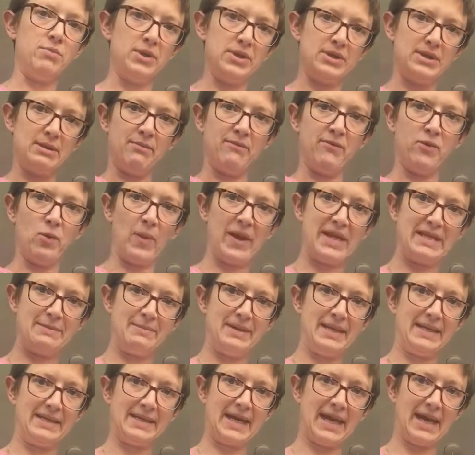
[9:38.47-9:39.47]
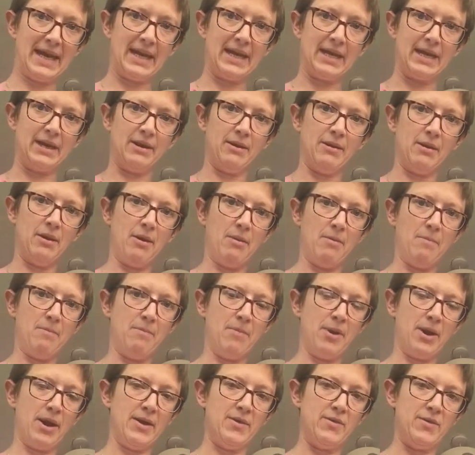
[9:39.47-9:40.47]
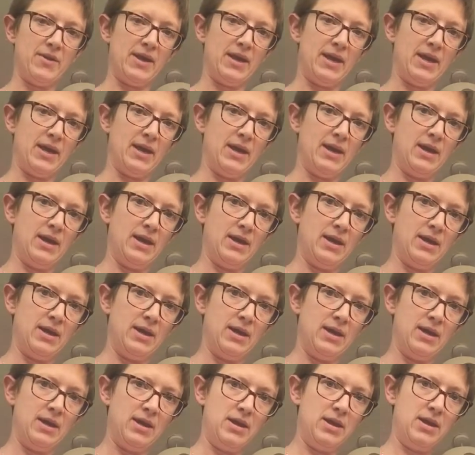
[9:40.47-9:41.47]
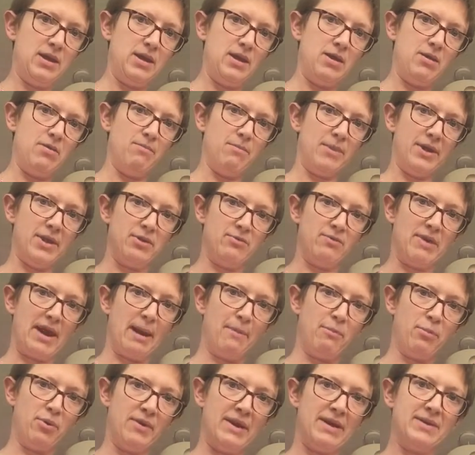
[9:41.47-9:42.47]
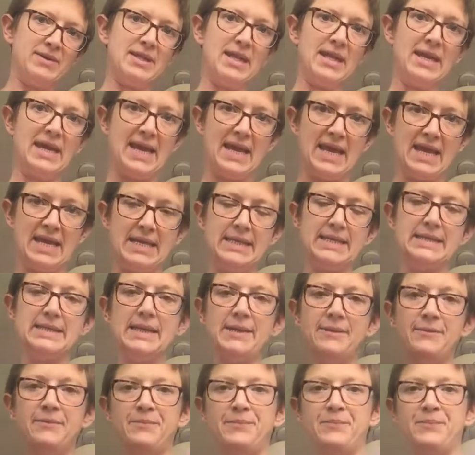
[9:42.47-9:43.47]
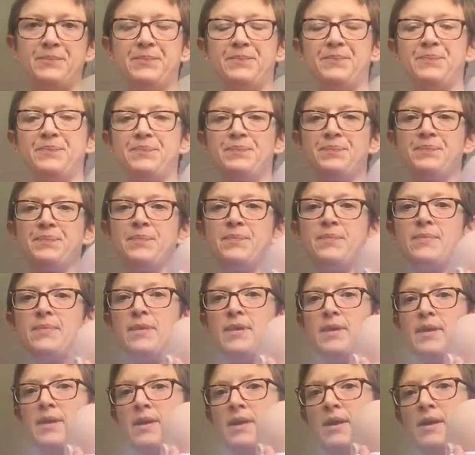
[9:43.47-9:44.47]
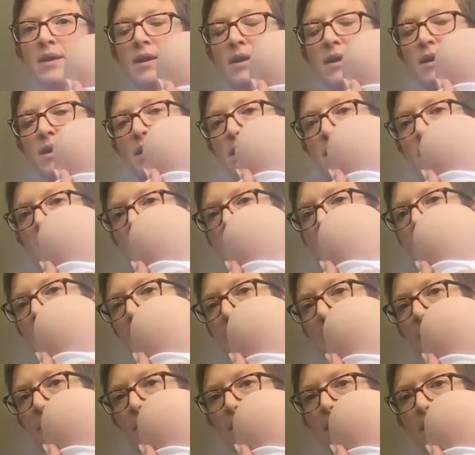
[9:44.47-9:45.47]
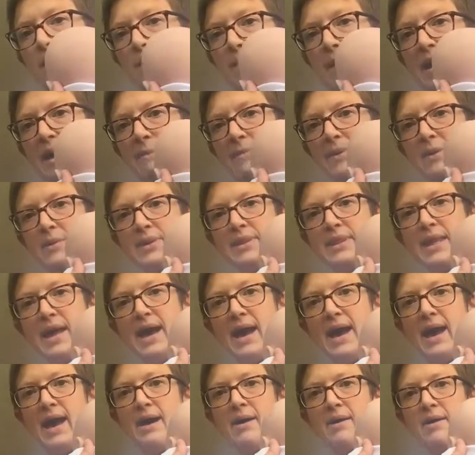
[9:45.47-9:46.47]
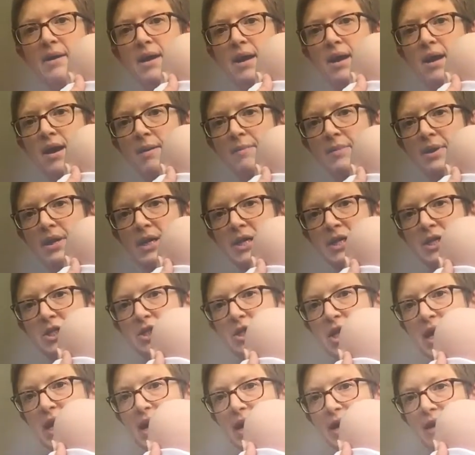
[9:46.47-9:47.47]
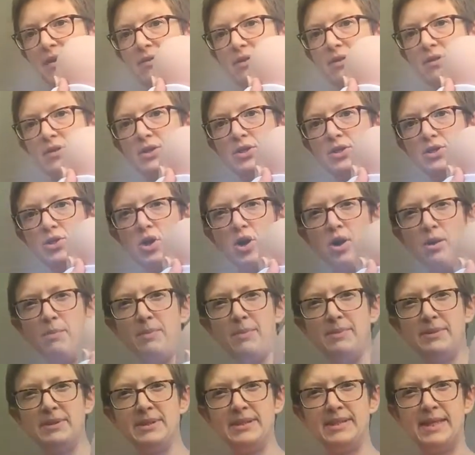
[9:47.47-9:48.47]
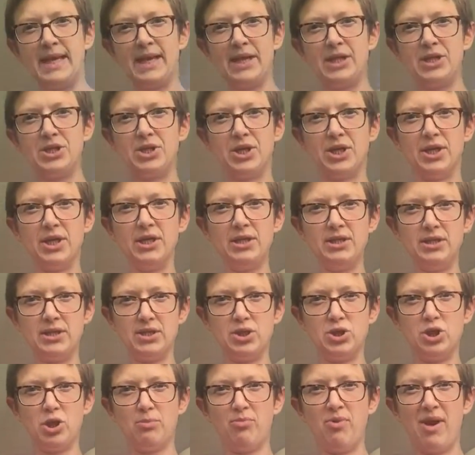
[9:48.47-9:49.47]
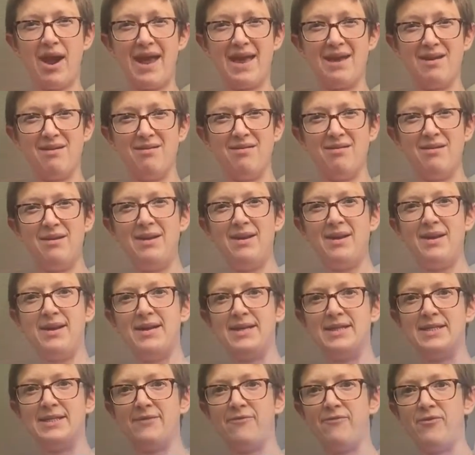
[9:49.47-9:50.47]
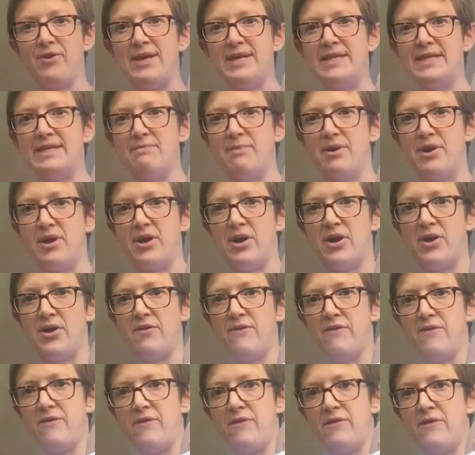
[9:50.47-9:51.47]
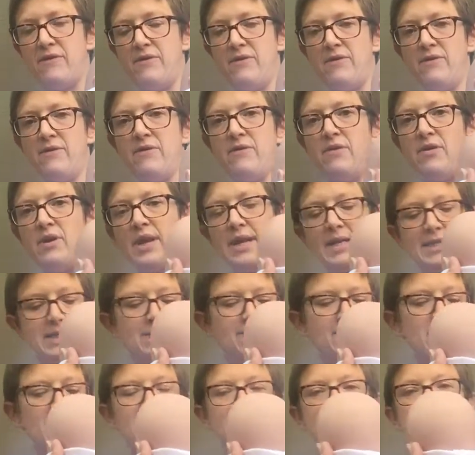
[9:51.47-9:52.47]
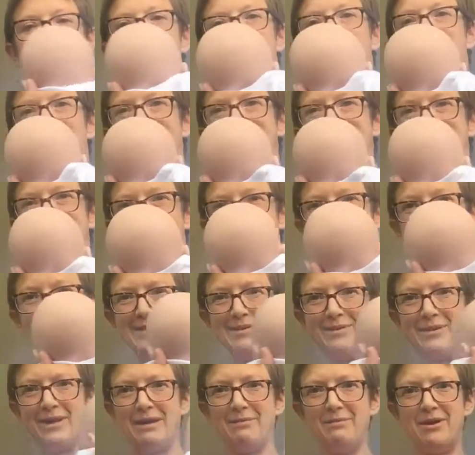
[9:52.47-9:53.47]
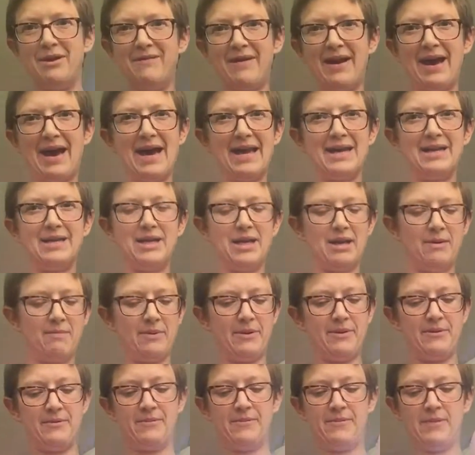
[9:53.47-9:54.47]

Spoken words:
some of the weight's being taken by the wrap around her knees. Now I'm happy with that. I'm going to check that the top section, so the top rail, is free to move. And actually I noticed her hand's down here, so I'm going to move her hand up.